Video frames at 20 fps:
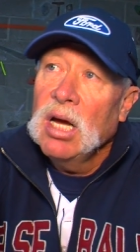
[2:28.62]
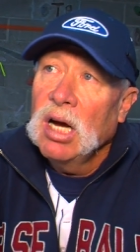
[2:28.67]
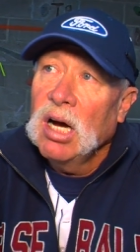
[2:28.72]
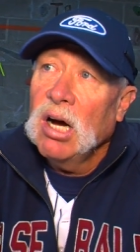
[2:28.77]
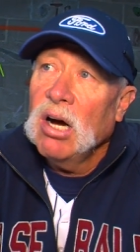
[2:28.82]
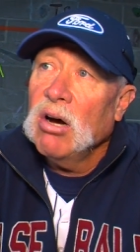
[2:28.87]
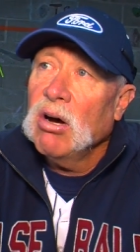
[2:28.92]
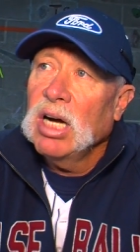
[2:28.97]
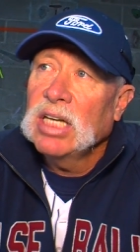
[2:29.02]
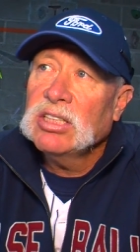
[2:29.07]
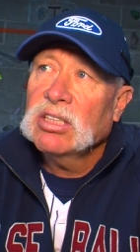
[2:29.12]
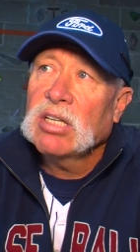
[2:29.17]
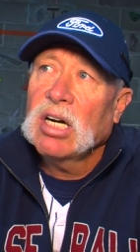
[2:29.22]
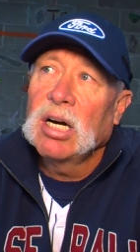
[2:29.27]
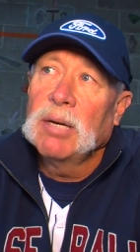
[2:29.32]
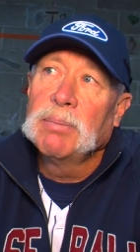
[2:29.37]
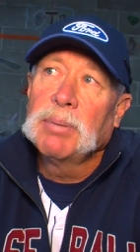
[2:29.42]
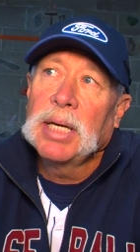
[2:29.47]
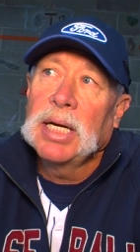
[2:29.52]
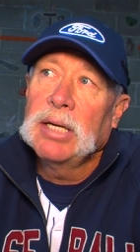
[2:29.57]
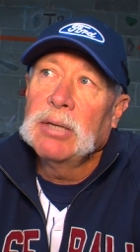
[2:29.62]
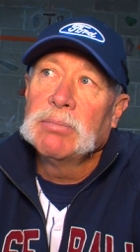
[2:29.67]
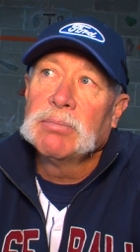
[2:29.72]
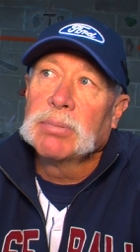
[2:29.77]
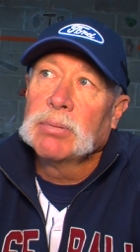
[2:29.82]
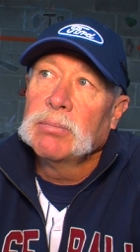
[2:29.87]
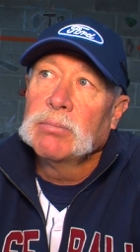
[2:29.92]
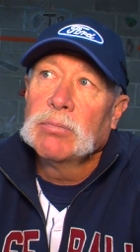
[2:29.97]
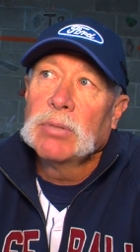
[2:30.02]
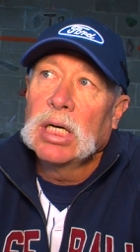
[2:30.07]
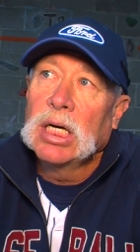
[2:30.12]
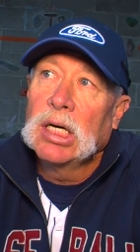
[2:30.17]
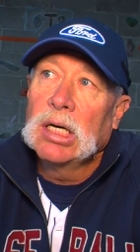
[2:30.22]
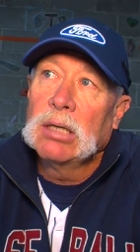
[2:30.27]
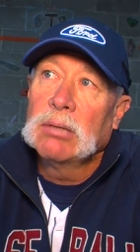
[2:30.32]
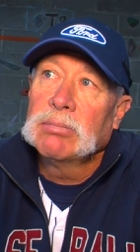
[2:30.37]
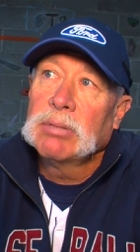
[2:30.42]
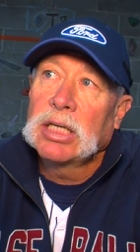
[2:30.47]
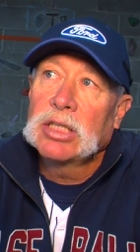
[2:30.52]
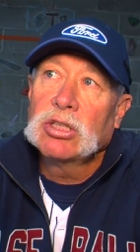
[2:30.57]
Oh, I started playing.
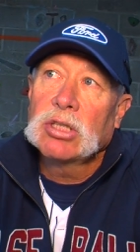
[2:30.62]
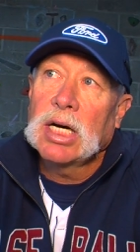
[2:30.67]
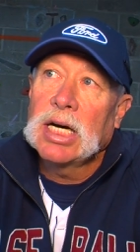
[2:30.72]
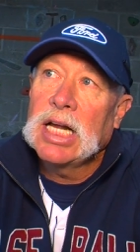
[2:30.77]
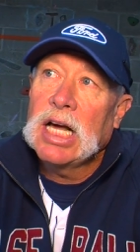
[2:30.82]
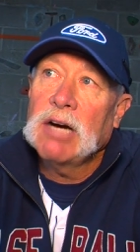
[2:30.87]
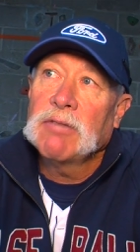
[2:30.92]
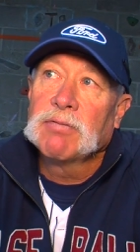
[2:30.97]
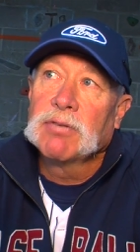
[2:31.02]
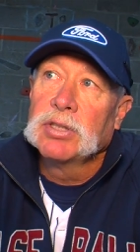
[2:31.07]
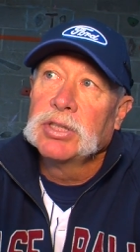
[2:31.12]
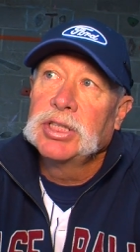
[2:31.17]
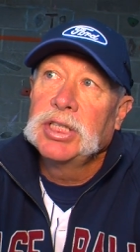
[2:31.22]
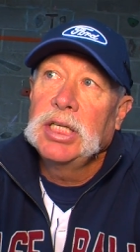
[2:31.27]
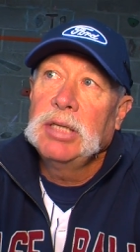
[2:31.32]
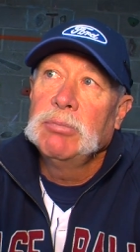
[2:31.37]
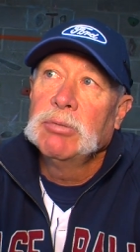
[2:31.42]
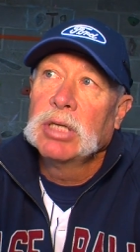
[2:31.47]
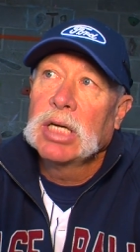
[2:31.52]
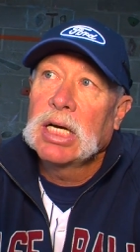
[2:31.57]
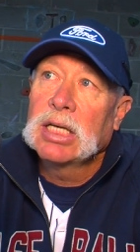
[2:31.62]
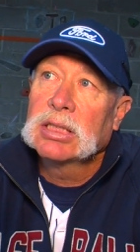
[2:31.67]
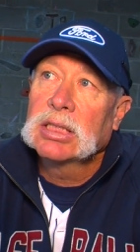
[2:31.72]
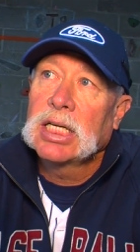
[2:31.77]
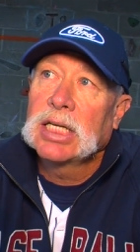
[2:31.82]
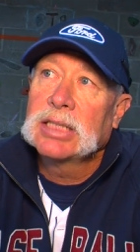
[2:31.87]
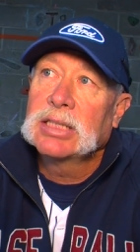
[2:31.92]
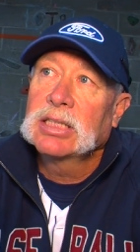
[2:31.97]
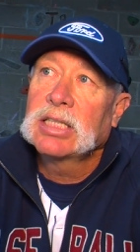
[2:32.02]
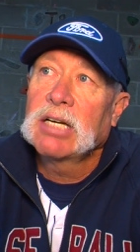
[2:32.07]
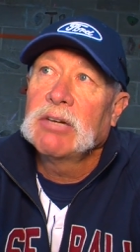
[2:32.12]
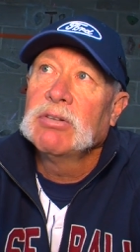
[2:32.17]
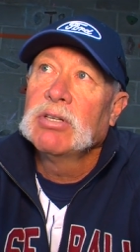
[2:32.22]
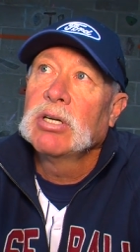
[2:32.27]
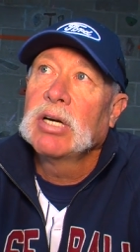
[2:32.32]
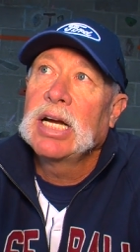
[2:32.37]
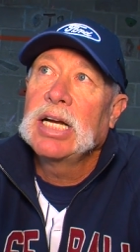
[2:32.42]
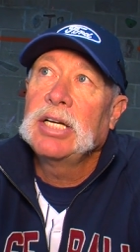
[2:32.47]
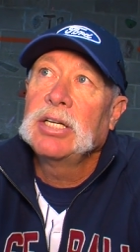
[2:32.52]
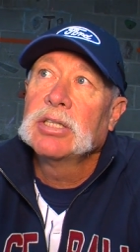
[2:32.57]
Uh, I tried out for a team when I was like seven
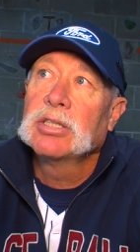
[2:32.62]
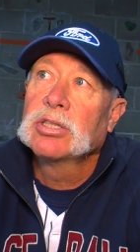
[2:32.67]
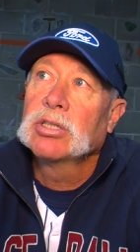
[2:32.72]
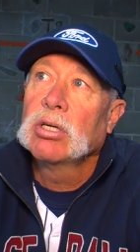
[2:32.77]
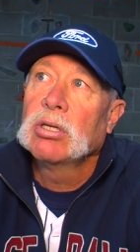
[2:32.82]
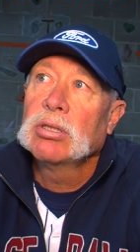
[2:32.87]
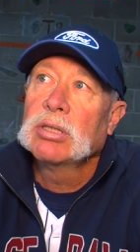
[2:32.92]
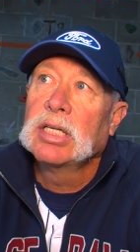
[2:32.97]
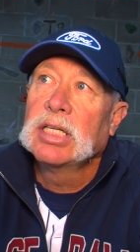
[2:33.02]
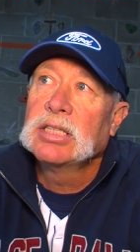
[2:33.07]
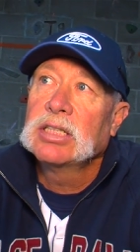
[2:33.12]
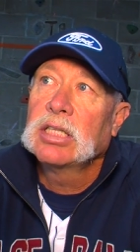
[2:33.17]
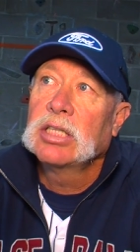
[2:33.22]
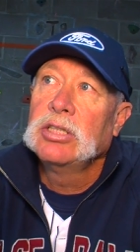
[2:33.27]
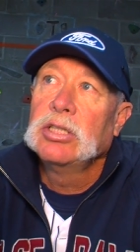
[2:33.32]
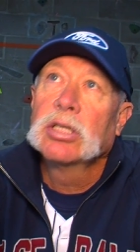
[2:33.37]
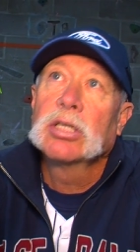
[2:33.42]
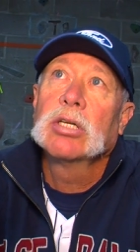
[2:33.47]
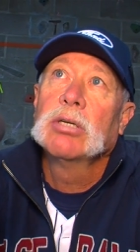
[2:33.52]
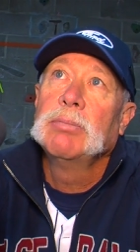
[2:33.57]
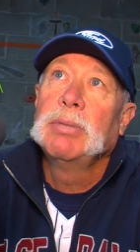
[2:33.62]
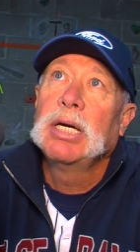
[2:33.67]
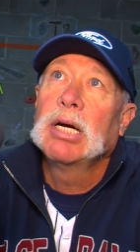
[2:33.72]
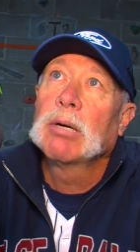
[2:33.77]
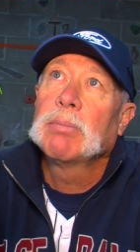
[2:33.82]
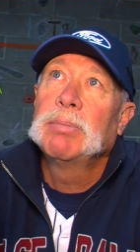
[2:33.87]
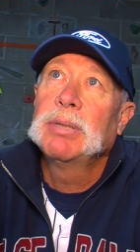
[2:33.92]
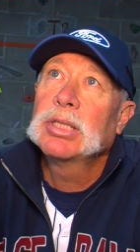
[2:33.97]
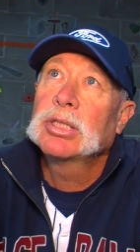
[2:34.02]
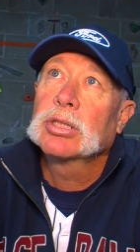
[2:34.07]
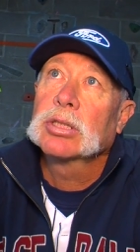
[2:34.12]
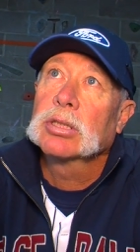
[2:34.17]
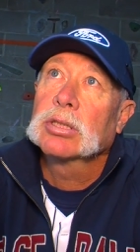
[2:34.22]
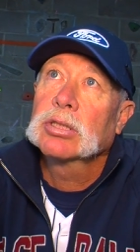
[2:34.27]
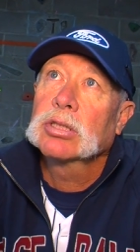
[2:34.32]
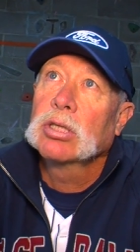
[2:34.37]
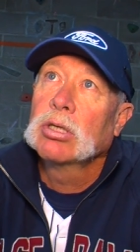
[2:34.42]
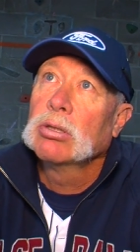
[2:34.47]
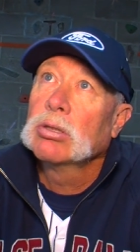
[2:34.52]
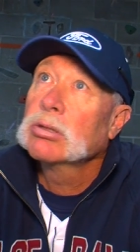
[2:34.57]
or eight years old, and they said, you're going to be our pitcher.
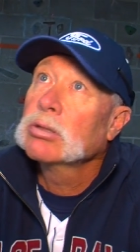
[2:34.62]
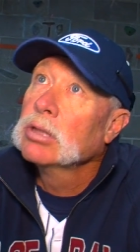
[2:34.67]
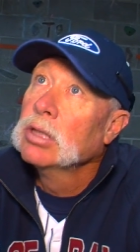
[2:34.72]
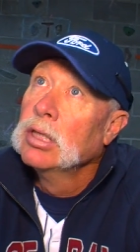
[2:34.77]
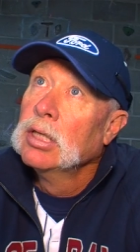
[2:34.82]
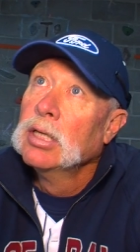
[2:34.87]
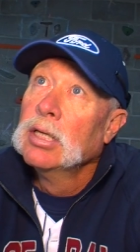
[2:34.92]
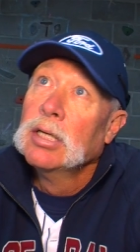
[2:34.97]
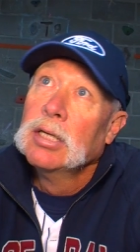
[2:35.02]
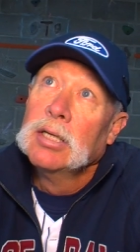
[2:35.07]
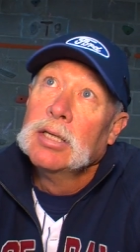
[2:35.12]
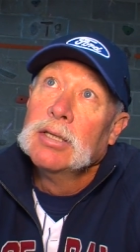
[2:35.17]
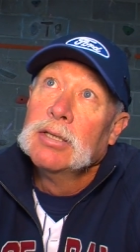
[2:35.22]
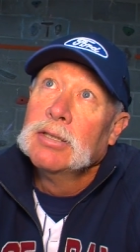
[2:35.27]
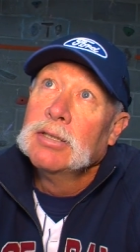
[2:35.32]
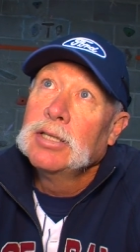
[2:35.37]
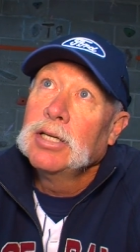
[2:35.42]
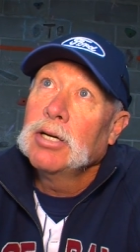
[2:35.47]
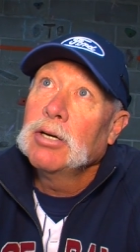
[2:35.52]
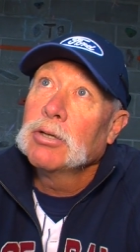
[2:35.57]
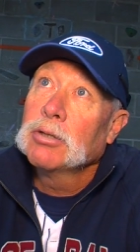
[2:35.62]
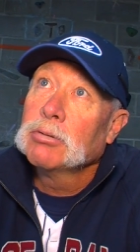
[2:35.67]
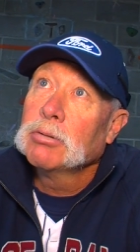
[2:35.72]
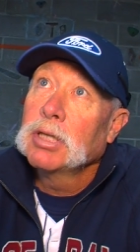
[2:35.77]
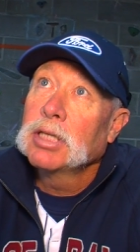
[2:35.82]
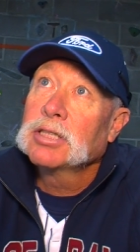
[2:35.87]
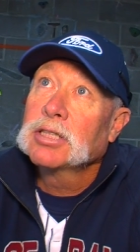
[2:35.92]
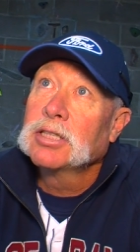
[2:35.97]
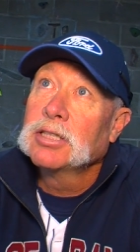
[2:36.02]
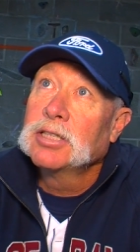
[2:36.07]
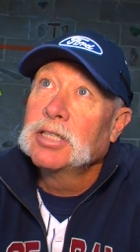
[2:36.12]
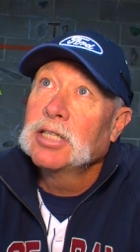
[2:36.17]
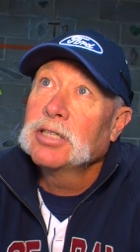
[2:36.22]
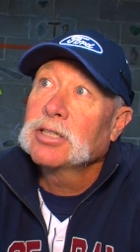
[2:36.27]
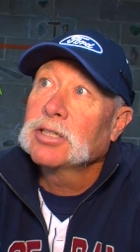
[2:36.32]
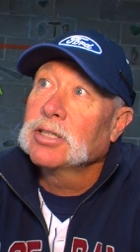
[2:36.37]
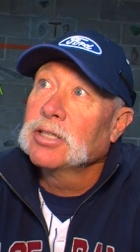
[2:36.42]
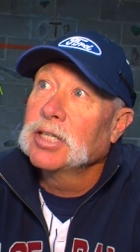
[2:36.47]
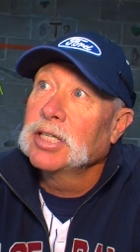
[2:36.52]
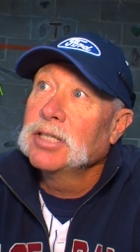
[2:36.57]
So, you know, the rest is
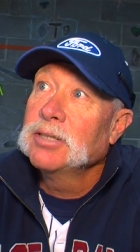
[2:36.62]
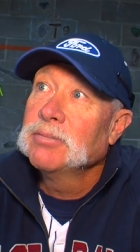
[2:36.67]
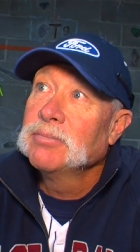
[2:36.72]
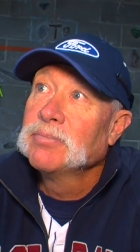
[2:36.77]
history.